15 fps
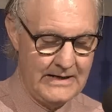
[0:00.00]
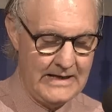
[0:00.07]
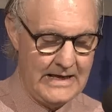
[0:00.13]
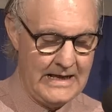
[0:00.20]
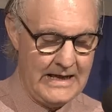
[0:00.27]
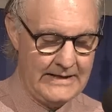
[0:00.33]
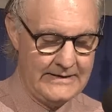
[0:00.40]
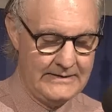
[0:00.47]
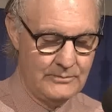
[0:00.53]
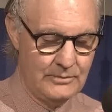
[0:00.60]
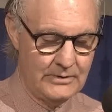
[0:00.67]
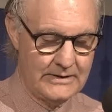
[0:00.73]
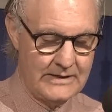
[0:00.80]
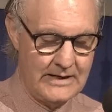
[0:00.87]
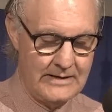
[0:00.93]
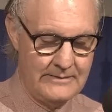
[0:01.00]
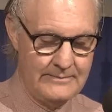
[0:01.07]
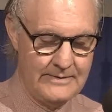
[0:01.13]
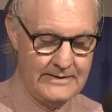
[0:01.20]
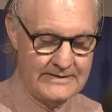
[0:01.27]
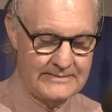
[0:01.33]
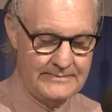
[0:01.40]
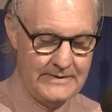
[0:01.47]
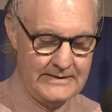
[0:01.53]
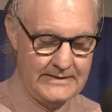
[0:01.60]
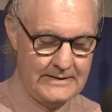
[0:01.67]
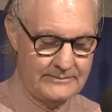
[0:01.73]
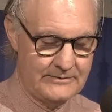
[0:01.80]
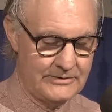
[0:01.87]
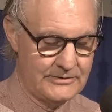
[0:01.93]
Artie will come and spend
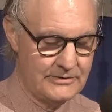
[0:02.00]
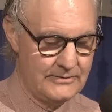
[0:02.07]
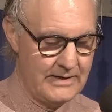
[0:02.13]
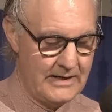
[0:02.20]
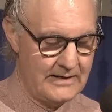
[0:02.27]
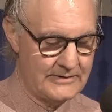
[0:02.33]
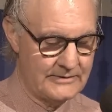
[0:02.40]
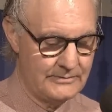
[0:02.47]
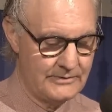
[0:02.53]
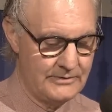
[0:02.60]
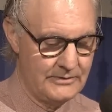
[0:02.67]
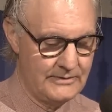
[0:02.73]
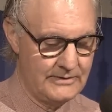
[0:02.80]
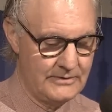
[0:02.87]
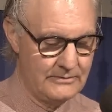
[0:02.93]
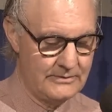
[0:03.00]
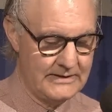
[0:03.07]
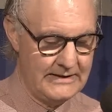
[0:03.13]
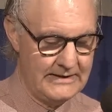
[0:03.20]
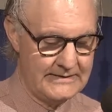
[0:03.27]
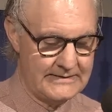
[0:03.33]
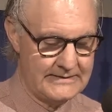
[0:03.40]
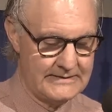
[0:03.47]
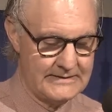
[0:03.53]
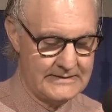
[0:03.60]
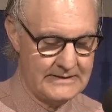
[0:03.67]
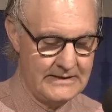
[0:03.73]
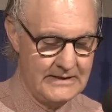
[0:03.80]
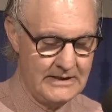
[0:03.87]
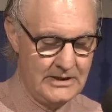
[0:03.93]
up to 2 hours with you and your guests,
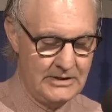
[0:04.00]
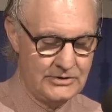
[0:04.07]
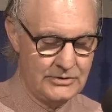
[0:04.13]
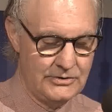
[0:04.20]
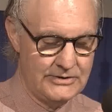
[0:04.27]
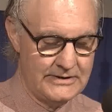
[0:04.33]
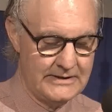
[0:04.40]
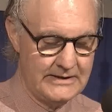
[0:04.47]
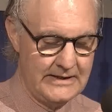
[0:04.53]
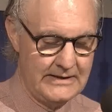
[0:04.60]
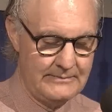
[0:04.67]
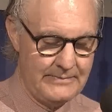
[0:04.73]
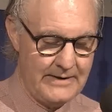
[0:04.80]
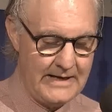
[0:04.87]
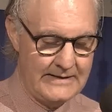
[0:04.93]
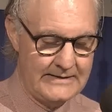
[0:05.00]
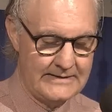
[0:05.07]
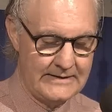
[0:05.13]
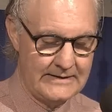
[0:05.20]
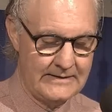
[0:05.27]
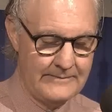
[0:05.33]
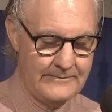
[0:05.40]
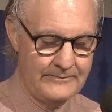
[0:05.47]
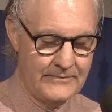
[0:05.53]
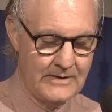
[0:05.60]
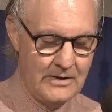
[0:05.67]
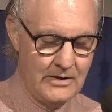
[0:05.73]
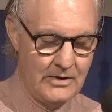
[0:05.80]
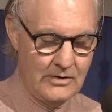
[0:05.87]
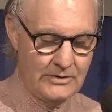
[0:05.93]
choosing and painting
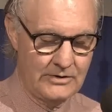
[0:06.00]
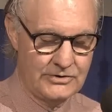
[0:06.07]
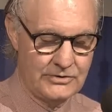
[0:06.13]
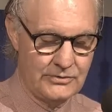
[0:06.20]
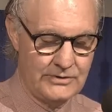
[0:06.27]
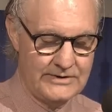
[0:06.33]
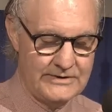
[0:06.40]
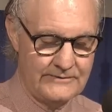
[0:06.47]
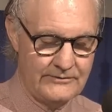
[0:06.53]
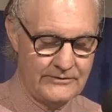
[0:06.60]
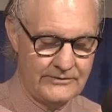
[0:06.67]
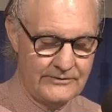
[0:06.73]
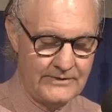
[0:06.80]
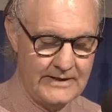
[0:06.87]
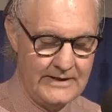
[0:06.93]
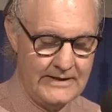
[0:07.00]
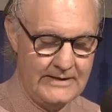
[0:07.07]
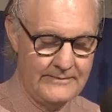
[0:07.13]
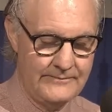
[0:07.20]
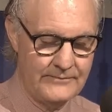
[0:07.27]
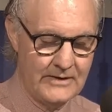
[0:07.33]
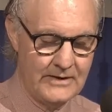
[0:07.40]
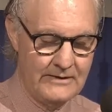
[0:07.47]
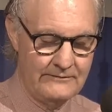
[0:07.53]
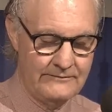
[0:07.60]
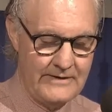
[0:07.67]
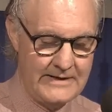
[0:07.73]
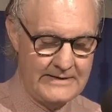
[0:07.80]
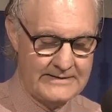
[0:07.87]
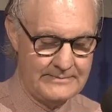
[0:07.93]
on a choice of three
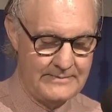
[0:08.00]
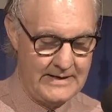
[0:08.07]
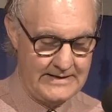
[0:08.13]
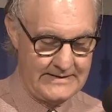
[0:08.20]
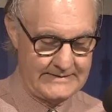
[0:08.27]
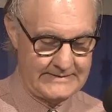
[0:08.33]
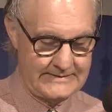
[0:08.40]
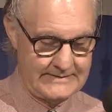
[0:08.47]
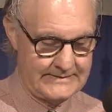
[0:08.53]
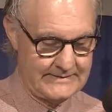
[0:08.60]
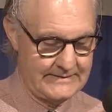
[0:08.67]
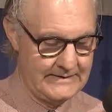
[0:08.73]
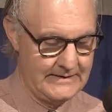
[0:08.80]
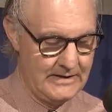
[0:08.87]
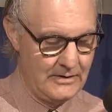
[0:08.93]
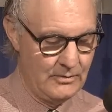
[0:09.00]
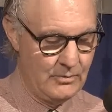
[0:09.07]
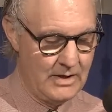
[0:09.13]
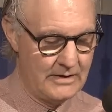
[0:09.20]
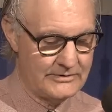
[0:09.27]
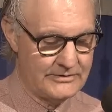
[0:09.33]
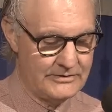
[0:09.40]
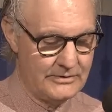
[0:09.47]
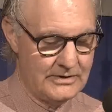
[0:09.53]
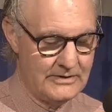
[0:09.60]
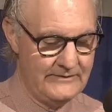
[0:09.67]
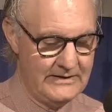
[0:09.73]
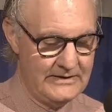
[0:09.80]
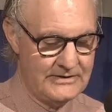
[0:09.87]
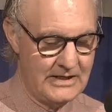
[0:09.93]
face masks, whilst you
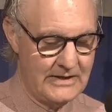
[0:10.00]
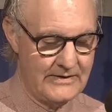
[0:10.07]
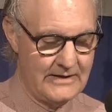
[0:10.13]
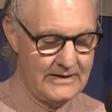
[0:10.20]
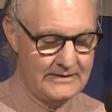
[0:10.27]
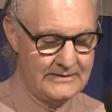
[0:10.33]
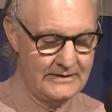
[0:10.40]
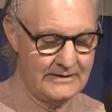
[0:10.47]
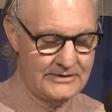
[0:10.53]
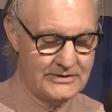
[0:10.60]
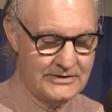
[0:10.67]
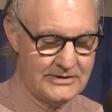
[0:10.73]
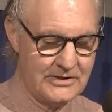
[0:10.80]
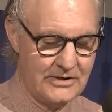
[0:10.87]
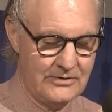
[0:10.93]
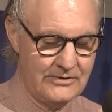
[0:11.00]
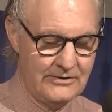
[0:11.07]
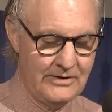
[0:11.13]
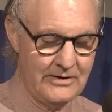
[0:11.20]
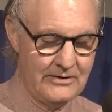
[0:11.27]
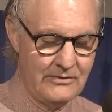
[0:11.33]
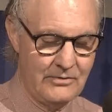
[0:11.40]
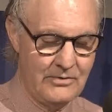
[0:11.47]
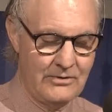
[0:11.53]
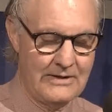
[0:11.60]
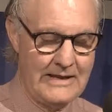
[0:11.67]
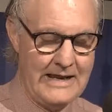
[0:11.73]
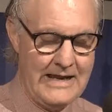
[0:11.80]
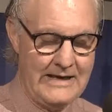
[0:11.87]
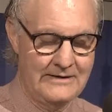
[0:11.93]
give each other a delicious coconut oil
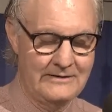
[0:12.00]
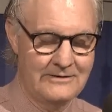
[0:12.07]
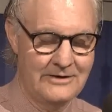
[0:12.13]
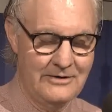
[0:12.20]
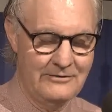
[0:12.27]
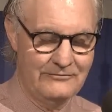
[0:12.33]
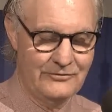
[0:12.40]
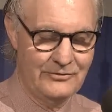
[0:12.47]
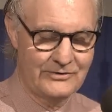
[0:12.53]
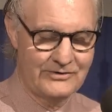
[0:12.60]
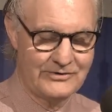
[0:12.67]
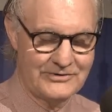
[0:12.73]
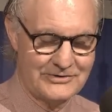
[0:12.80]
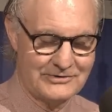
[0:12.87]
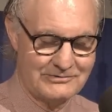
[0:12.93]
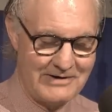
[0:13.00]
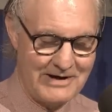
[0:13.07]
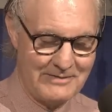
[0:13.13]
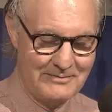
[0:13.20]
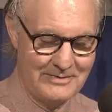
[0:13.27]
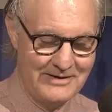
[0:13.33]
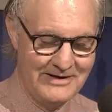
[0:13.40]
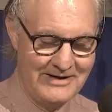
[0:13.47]
hand, foot scrub.